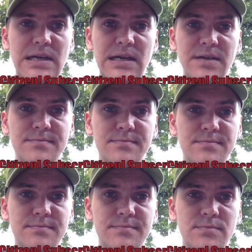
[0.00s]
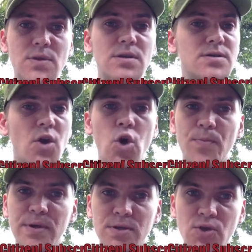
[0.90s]
here. Right? So I
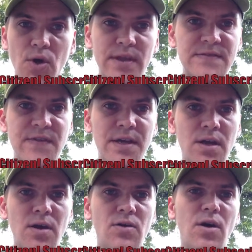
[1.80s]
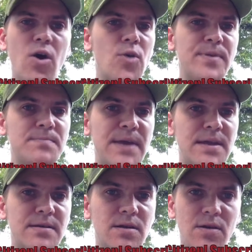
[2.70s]
hope you enjoy this video. I hope you
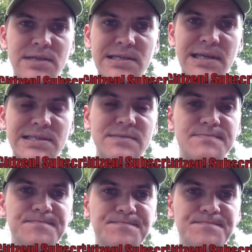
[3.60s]
pay close attention